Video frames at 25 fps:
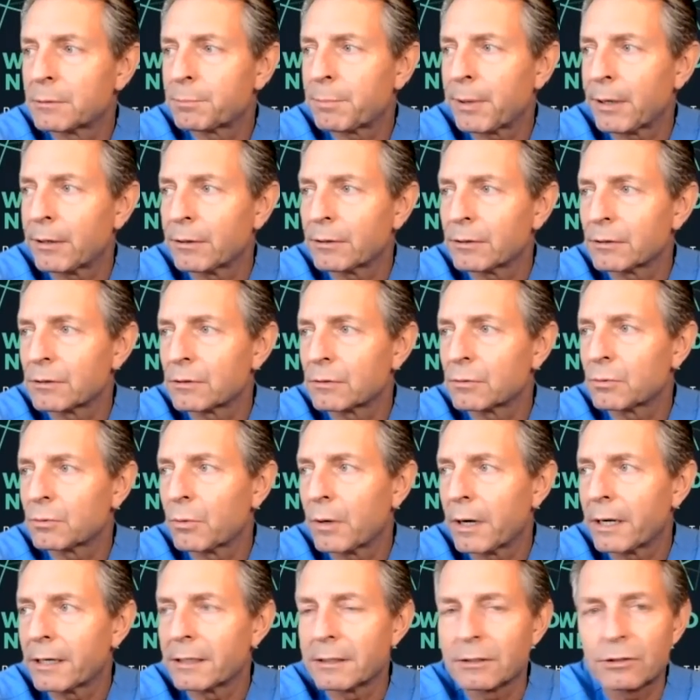parents
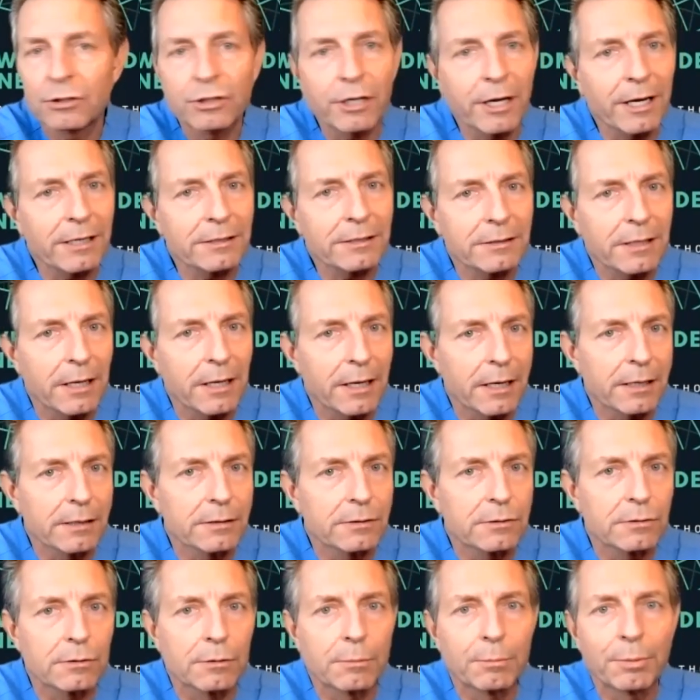want to
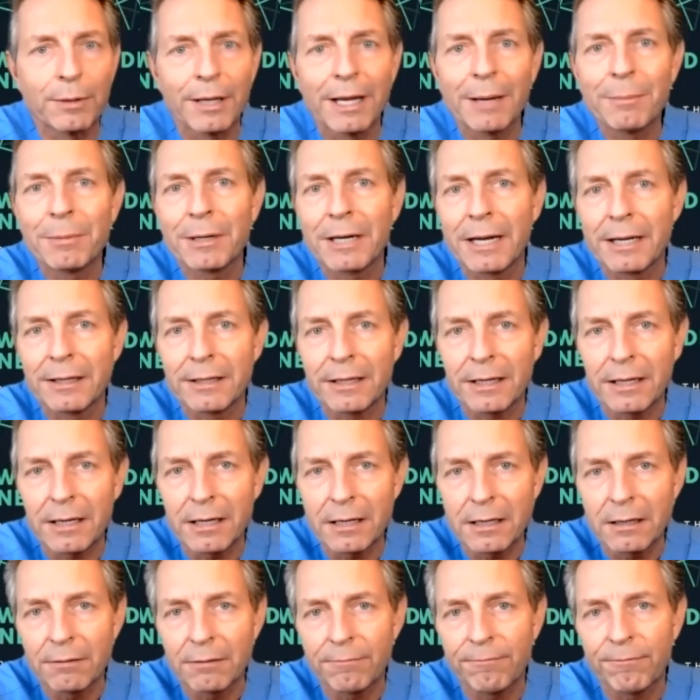chastise or blame it on the
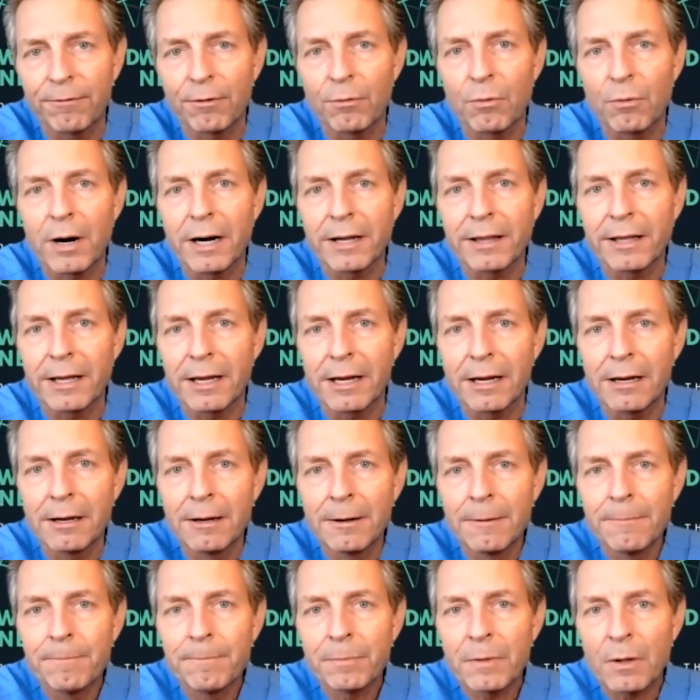kid for why
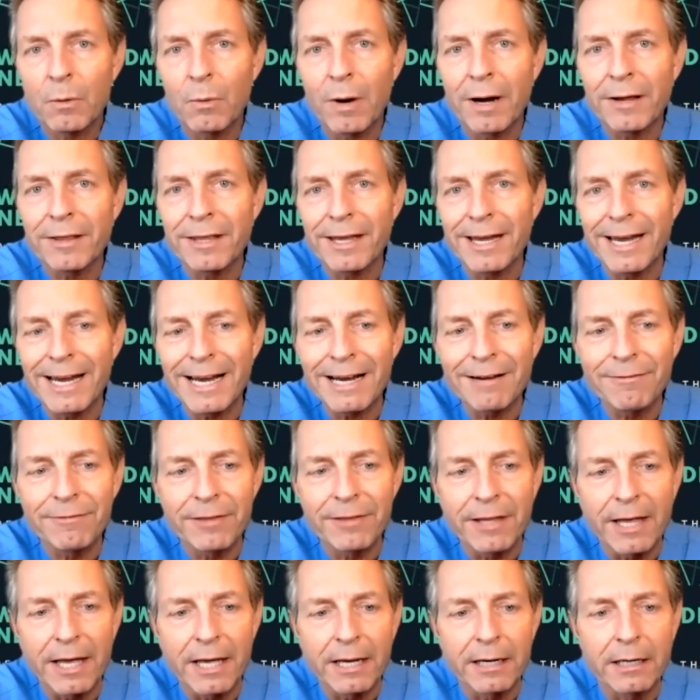they have
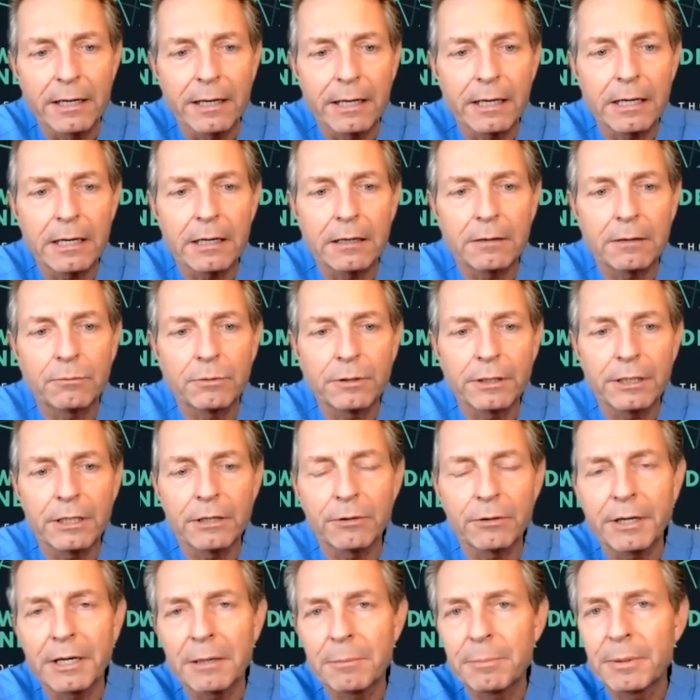that, and it can really
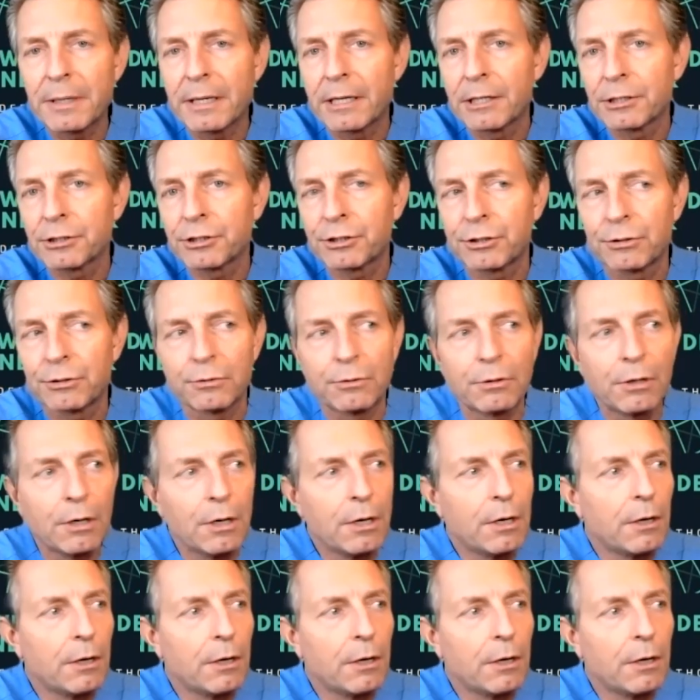create a big issue